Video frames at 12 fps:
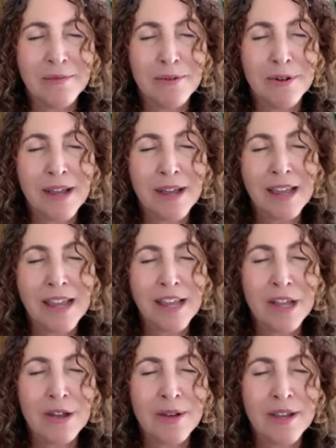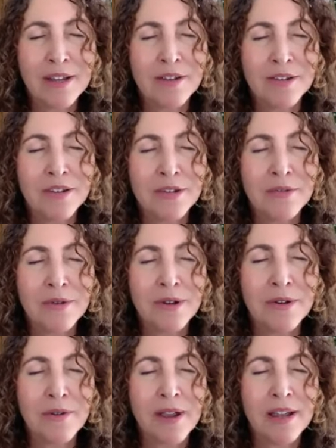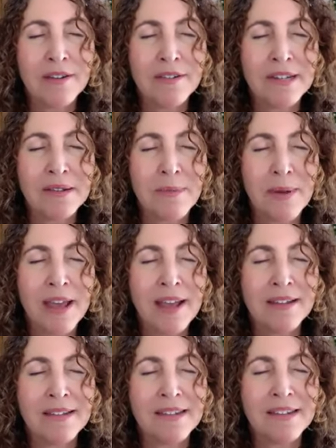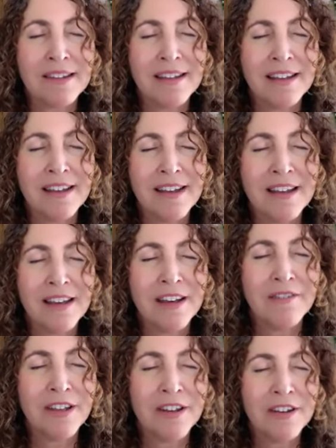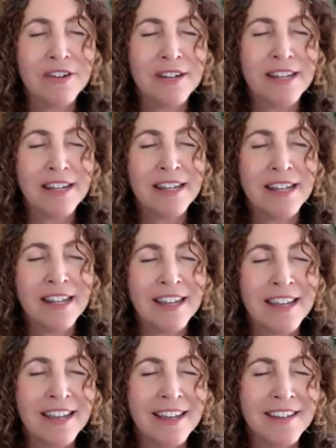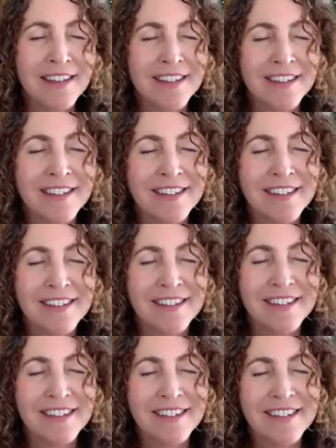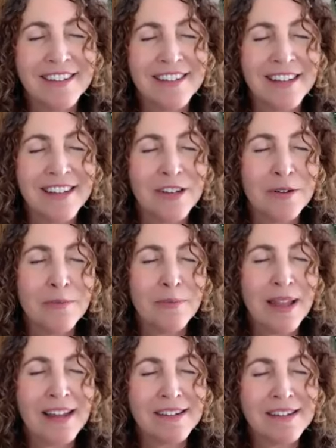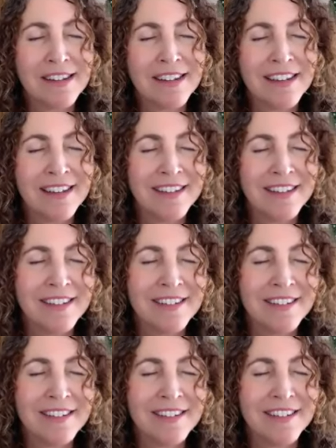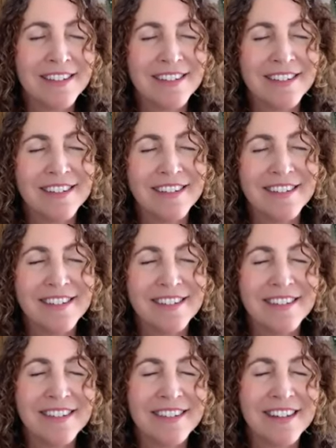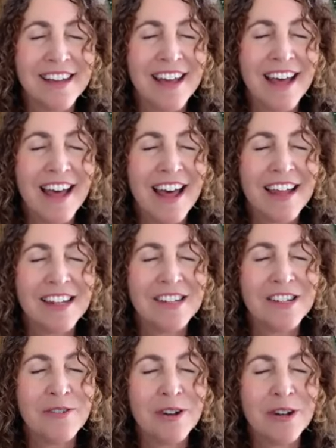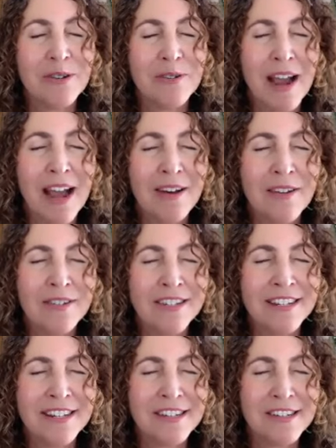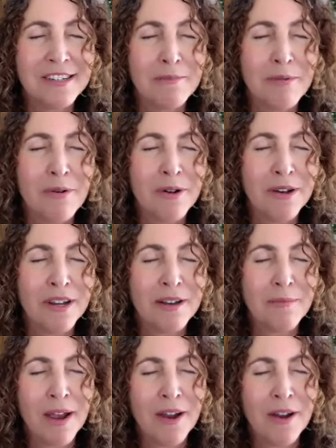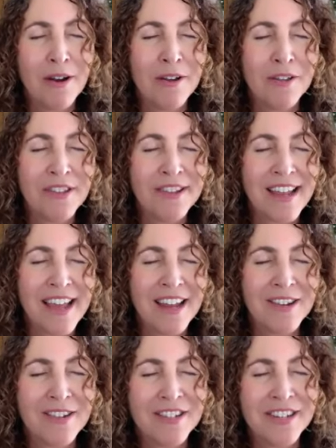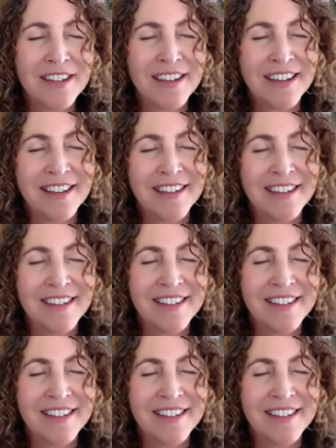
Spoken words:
bringing you into a greater space of inner healing, inner blessings, as you are grounded and supported by Earth's energy.